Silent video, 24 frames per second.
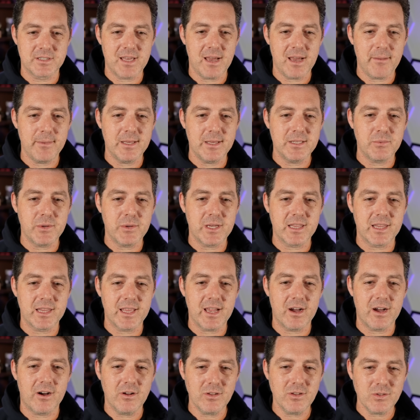That means we can lay
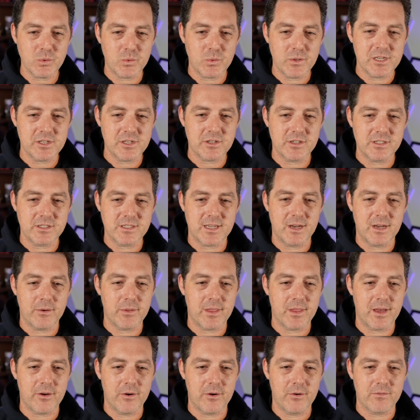all 20 shirts out
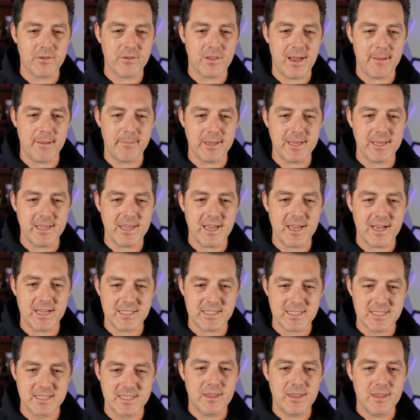without overlapping. Yes.